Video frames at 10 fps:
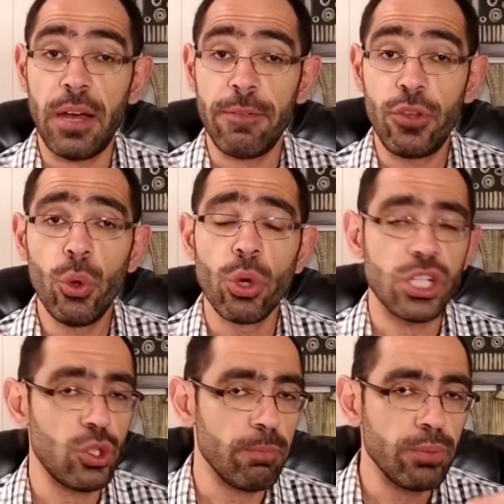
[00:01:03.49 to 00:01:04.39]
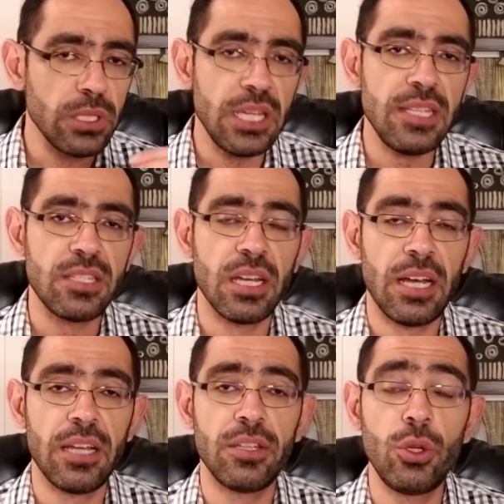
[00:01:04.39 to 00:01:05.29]
viewers to please
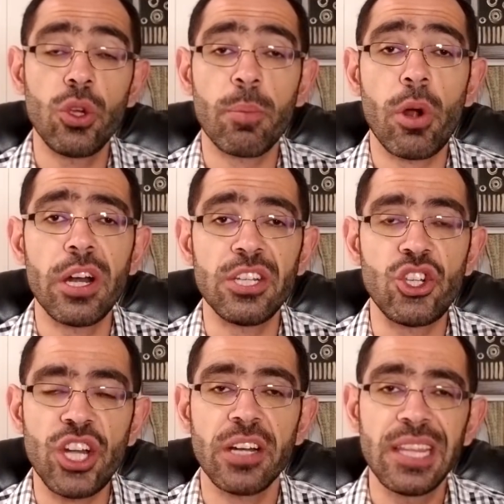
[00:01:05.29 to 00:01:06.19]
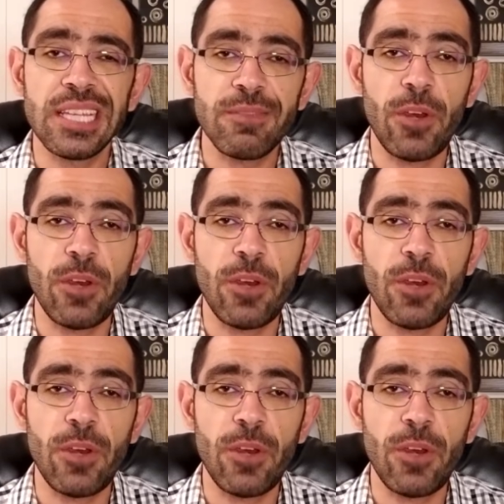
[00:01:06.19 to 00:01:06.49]
do your part and share this